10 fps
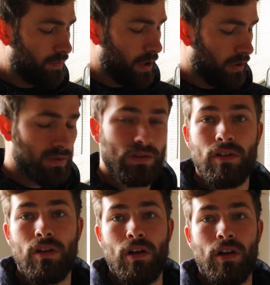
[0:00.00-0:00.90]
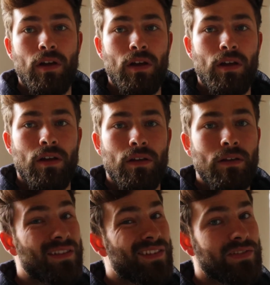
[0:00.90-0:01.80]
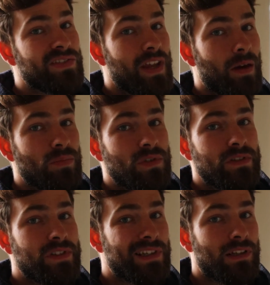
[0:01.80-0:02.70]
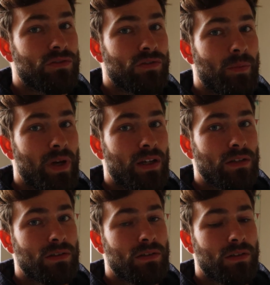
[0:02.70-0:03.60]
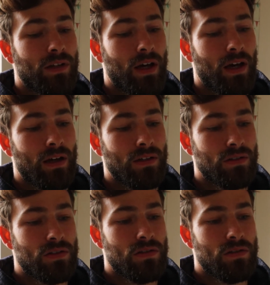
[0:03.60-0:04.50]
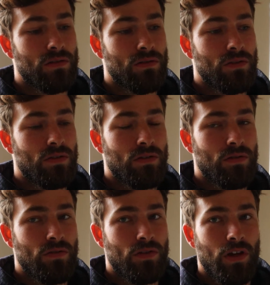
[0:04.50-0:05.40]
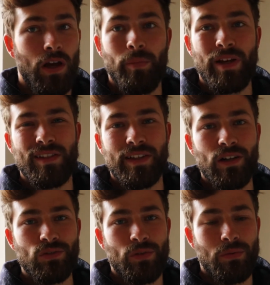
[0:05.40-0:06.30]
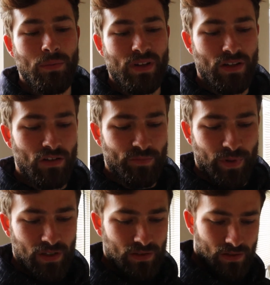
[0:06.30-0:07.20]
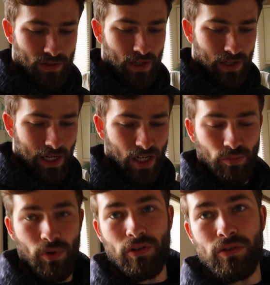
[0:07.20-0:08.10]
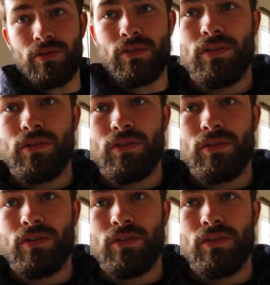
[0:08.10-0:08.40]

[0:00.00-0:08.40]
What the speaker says: but the steps still remain, and I'm basically guilt tripping myself because I want